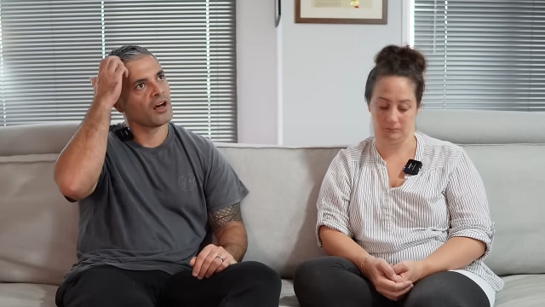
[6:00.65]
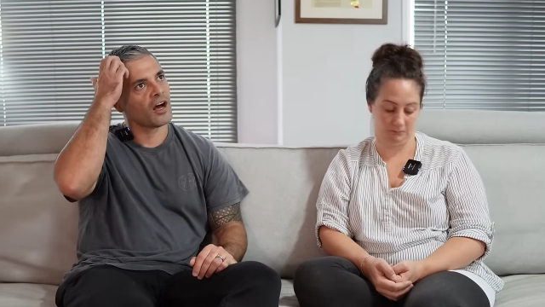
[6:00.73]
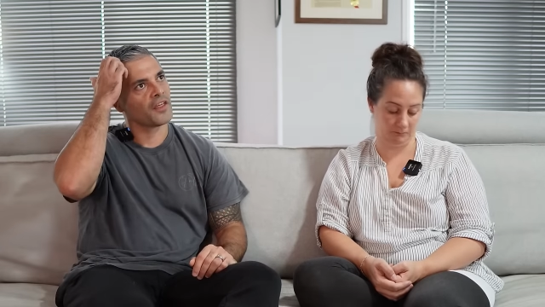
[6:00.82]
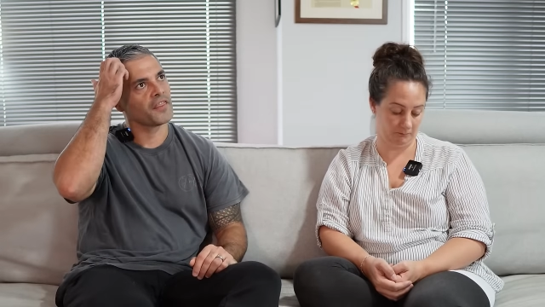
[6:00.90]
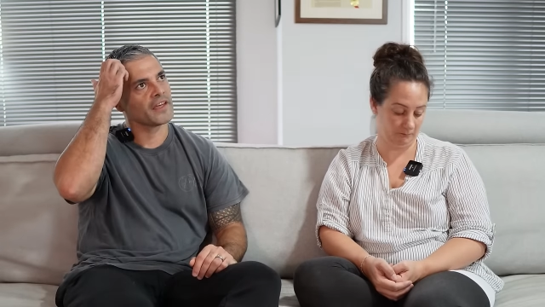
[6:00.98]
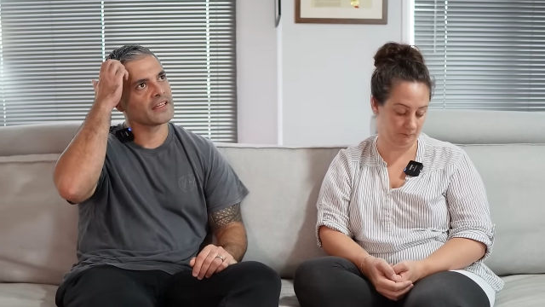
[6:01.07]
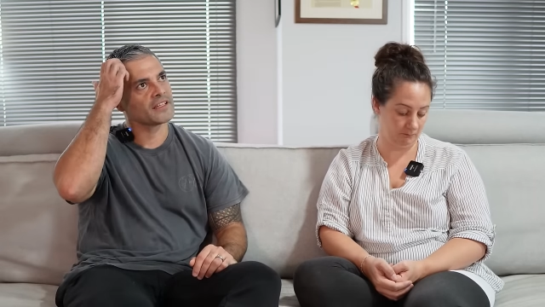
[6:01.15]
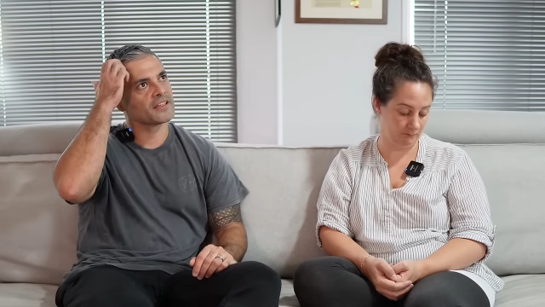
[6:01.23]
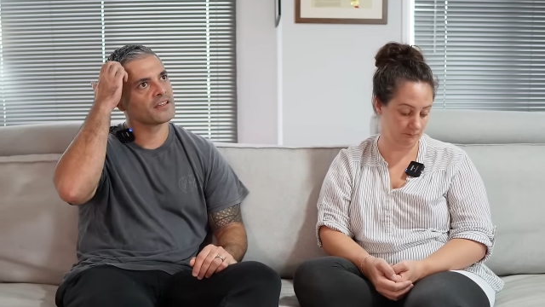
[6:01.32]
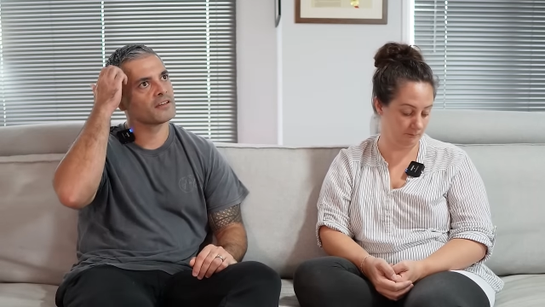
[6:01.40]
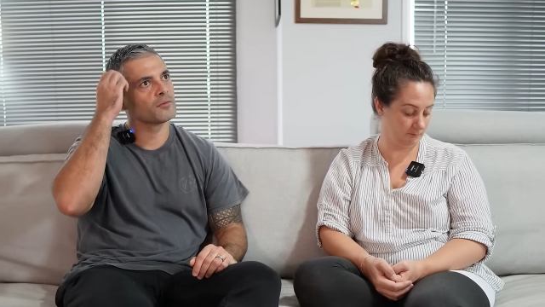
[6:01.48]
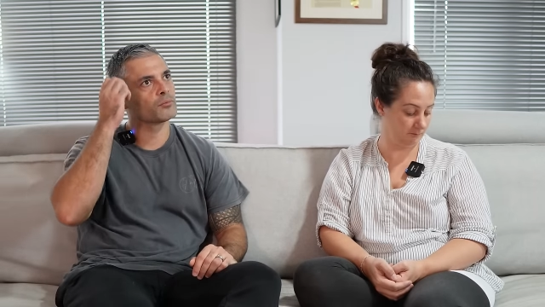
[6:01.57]
Speaker 1: I
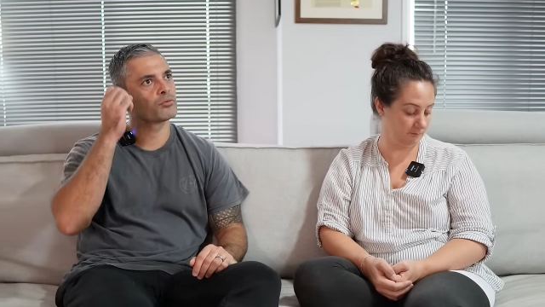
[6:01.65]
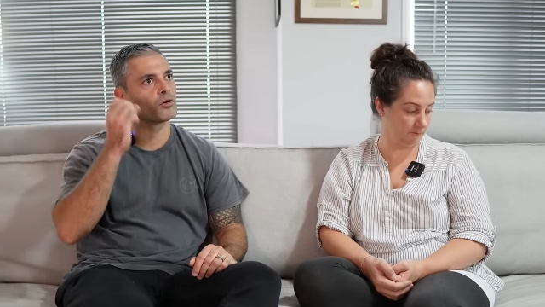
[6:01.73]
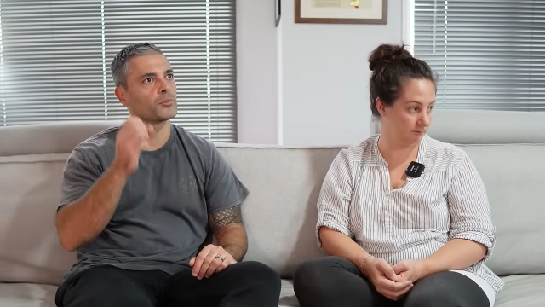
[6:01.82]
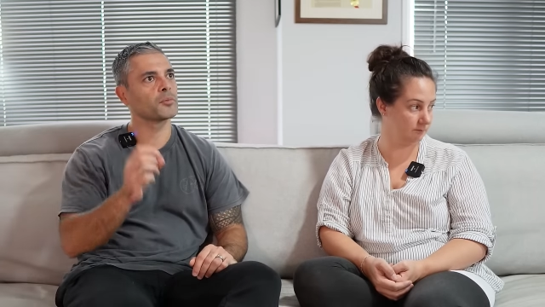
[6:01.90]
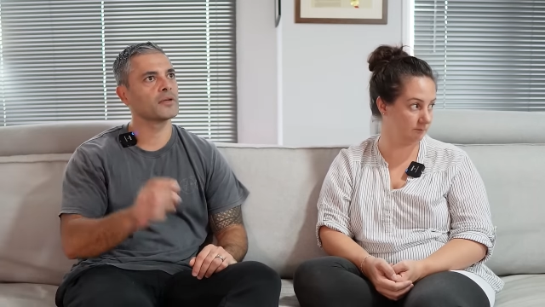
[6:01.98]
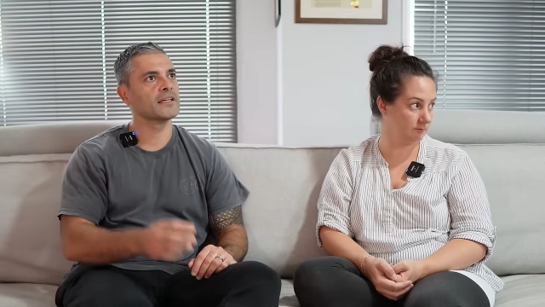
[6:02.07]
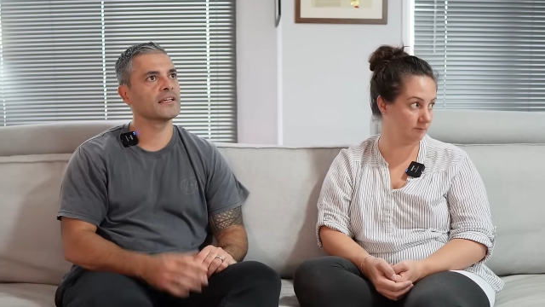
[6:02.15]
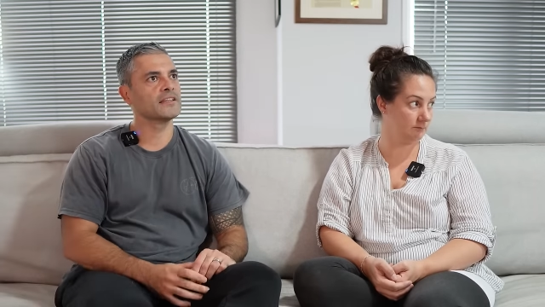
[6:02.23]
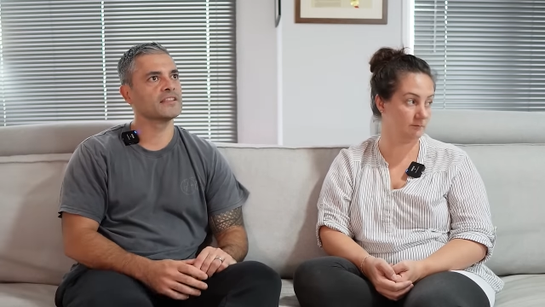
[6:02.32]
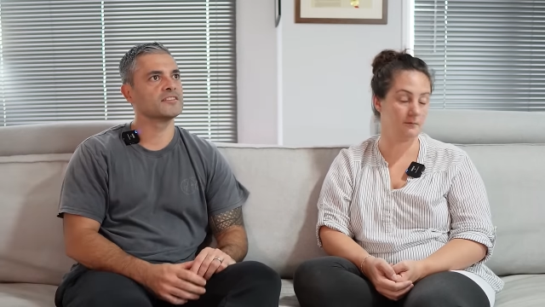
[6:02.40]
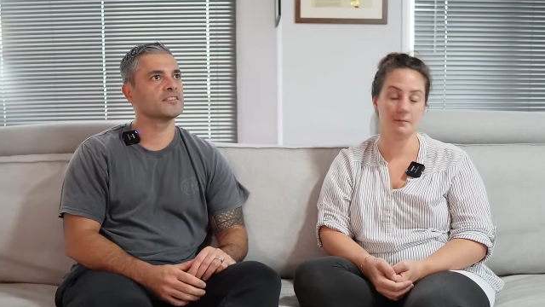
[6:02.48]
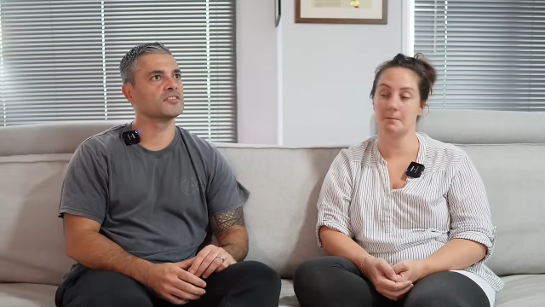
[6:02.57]
think... Probably this